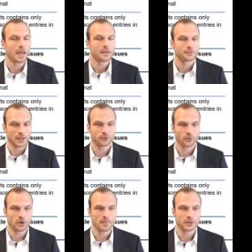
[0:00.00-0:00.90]
Thank you
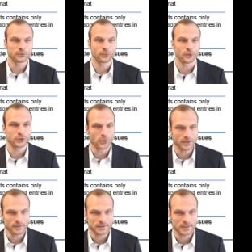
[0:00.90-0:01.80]
very much for
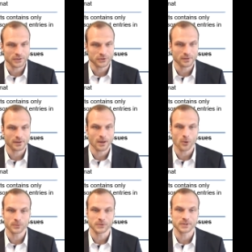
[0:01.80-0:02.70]
joining this session and I
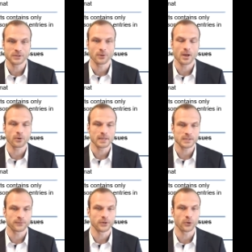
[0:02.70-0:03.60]
hope to see you in our
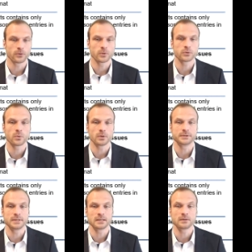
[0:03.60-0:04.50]
next video in which we will
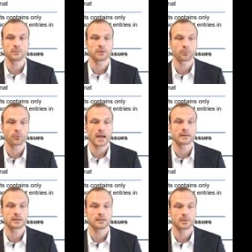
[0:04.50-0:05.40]
deal with the
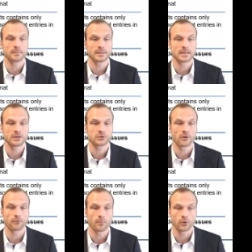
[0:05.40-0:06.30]
practical implementation
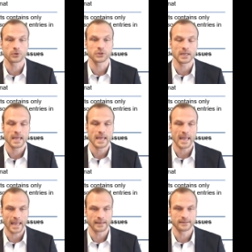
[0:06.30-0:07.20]
of merging
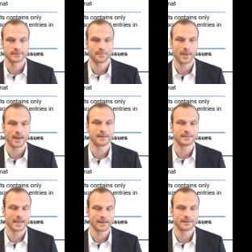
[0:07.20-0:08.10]
and appending
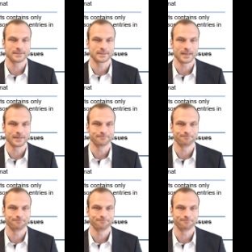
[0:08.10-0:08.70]
data in Stata.